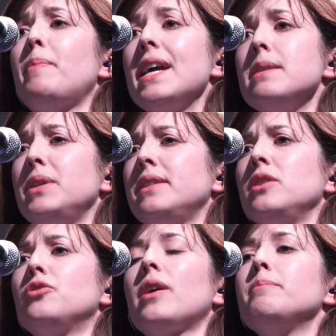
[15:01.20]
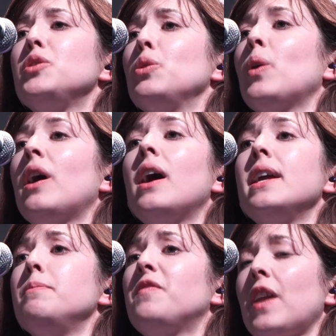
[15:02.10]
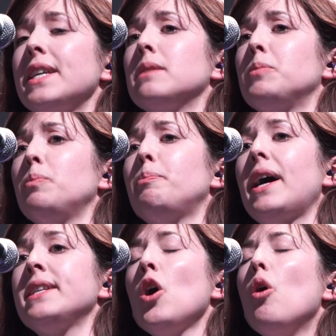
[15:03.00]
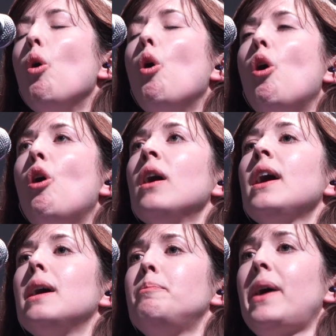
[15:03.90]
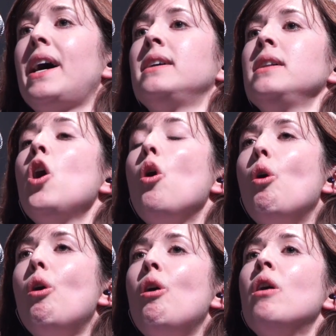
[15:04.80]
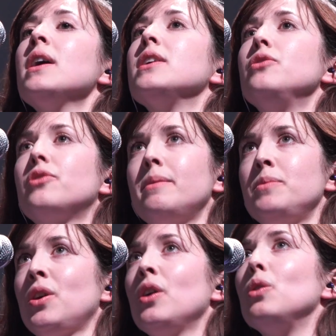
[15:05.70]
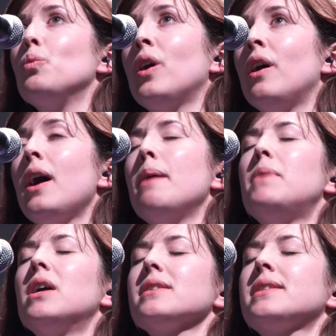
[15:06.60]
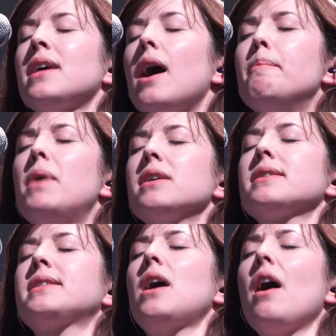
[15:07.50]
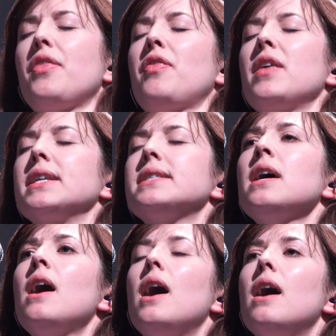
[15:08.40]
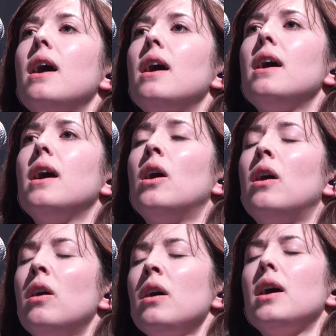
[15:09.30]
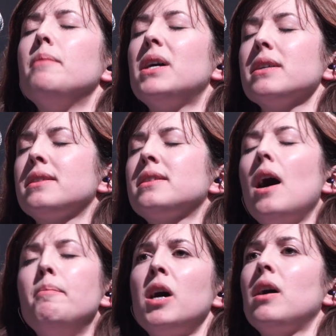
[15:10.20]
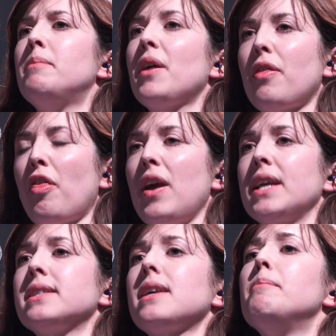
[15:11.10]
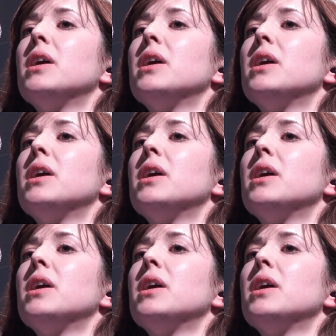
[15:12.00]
babies, you dreamt you were an inflatable bed or a bell, or you dreamt you were amongst other things, amongst other things,